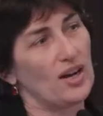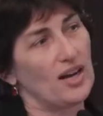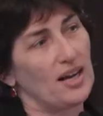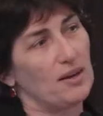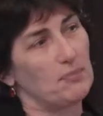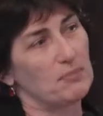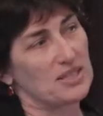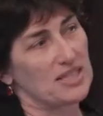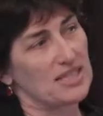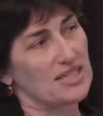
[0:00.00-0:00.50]

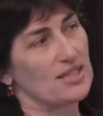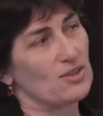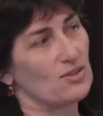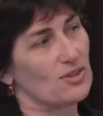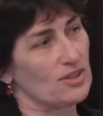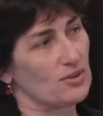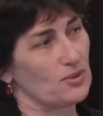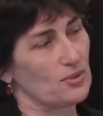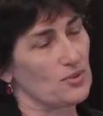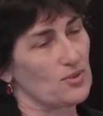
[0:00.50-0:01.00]

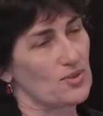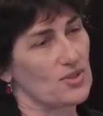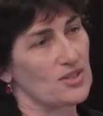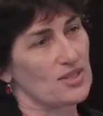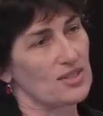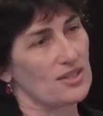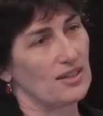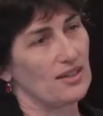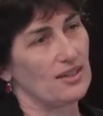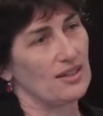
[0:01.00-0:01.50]

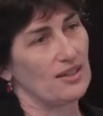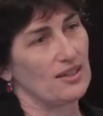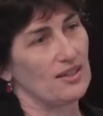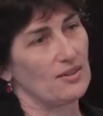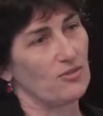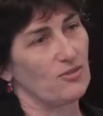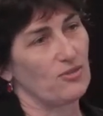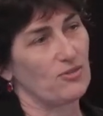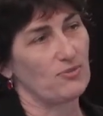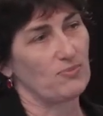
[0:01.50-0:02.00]
materials
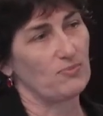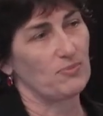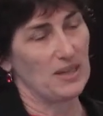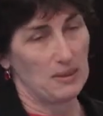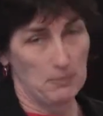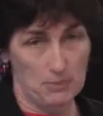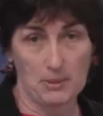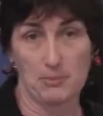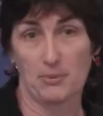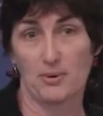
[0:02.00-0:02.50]

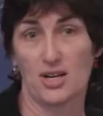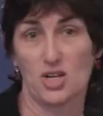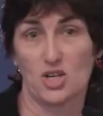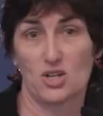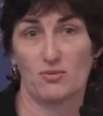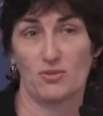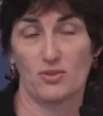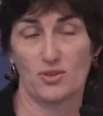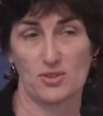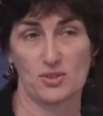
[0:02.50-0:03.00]
in
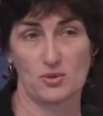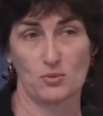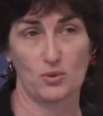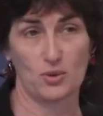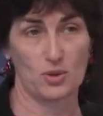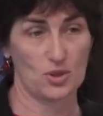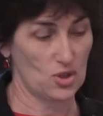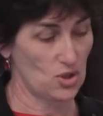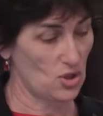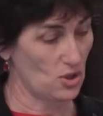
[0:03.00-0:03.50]
preparation for this
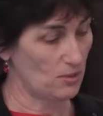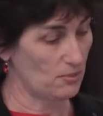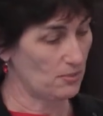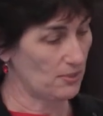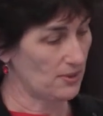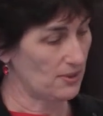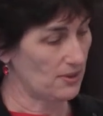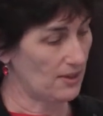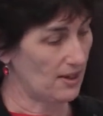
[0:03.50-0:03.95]
workshop,